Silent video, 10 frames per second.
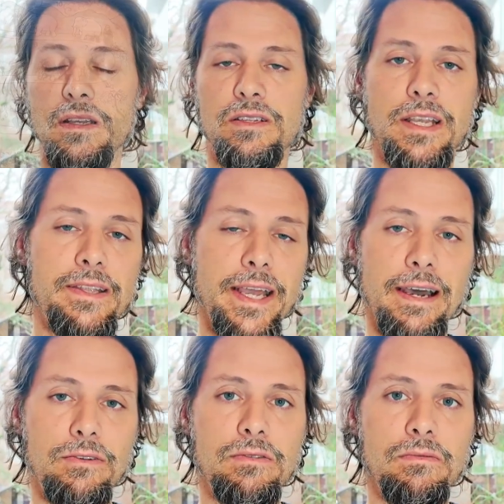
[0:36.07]
stand
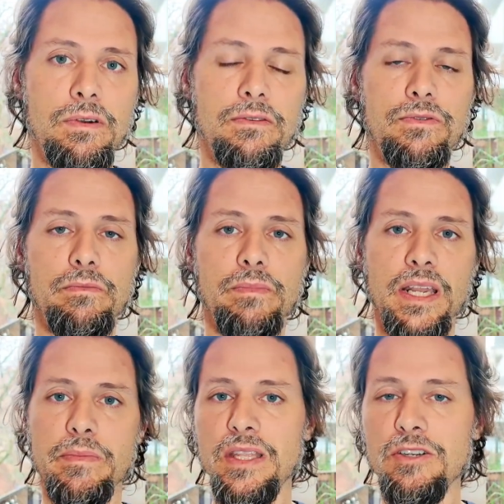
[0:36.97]
out from
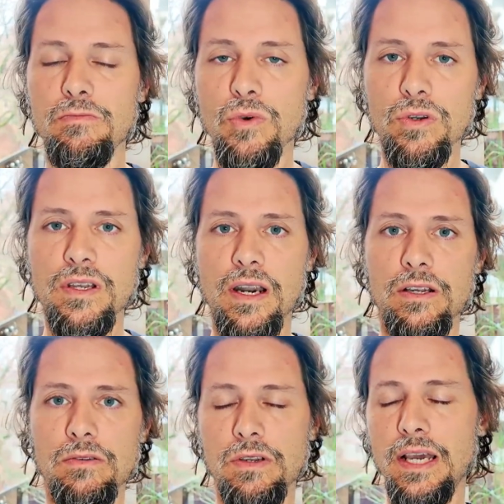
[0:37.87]
many meditation books that
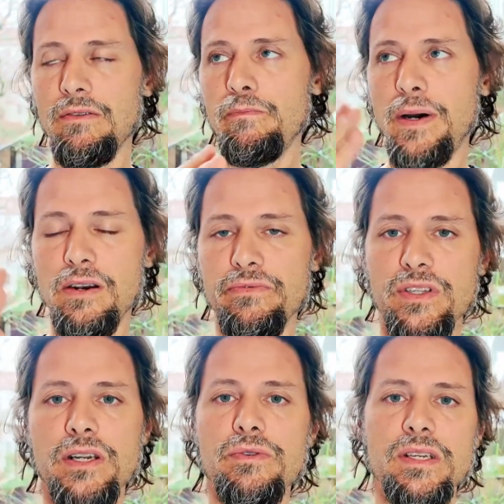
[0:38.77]
are kind of part of
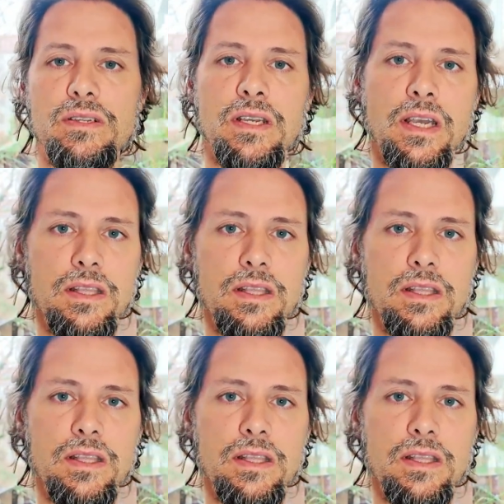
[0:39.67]
series.